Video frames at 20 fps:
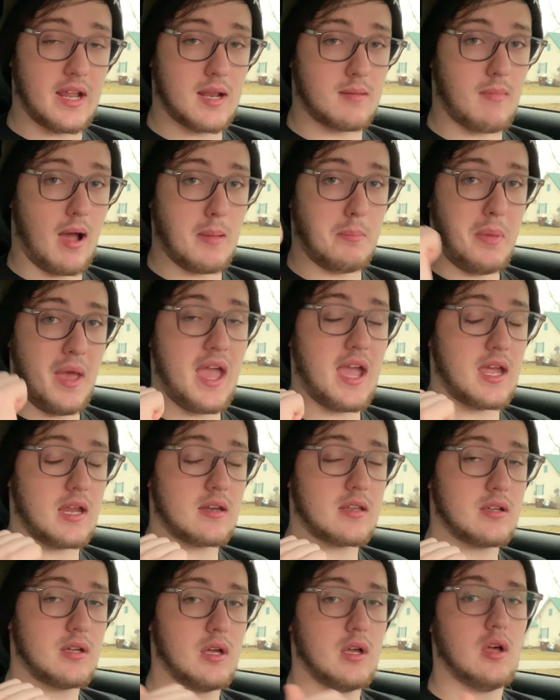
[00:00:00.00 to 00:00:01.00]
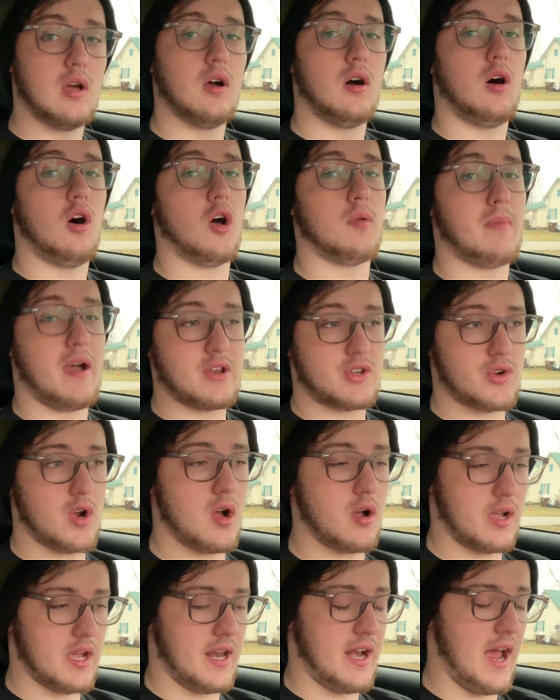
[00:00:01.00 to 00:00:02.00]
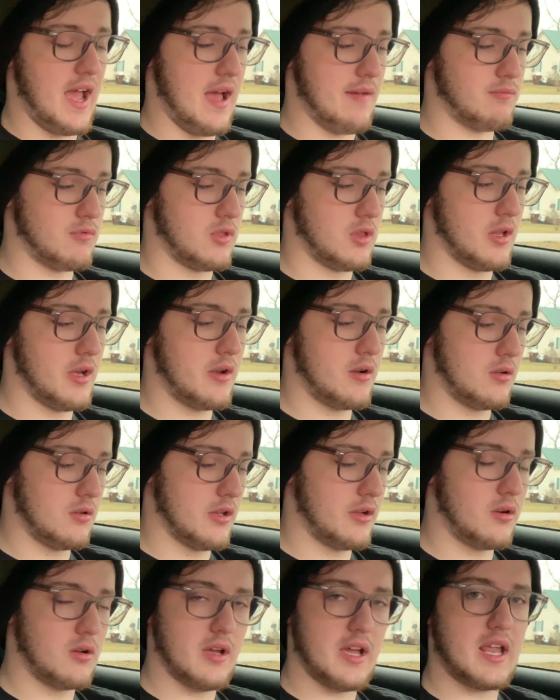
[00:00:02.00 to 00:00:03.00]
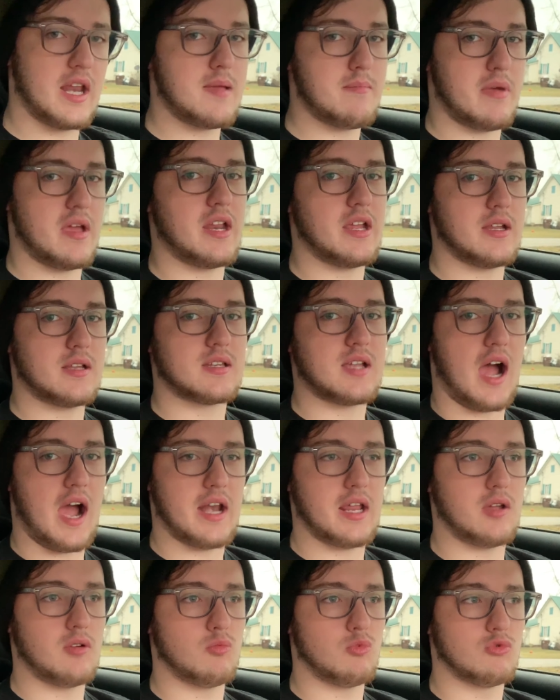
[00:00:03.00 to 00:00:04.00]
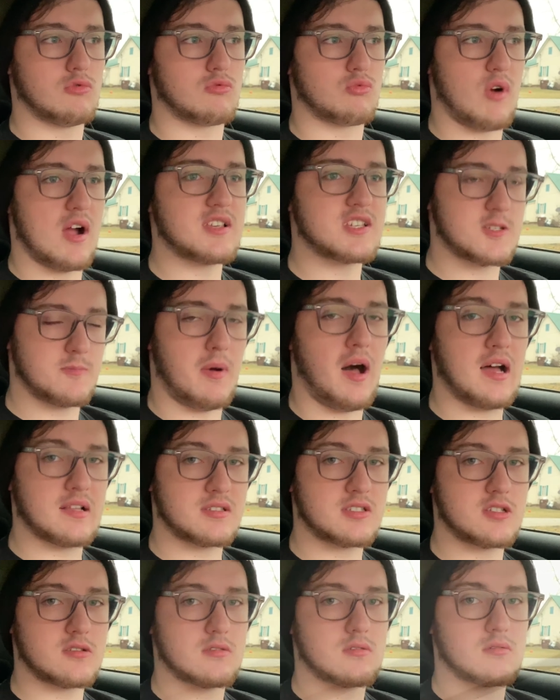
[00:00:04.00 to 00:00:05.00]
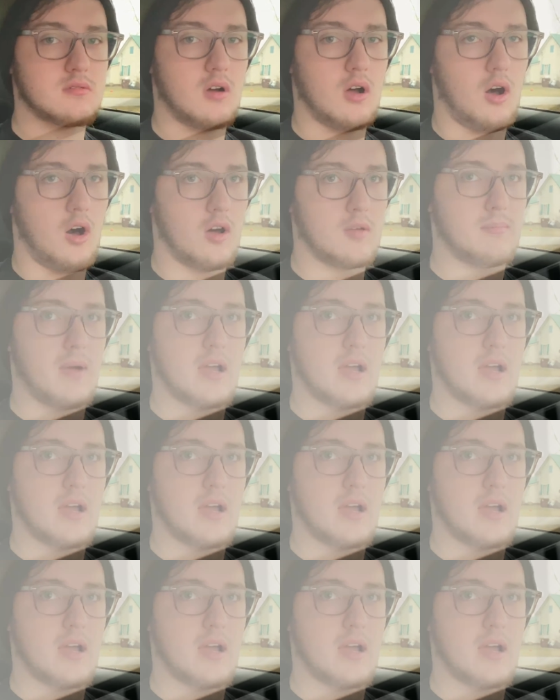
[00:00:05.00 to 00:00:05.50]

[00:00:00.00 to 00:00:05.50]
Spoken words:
in my paint on my trunk, and I have little itty bitty tiny rust spots on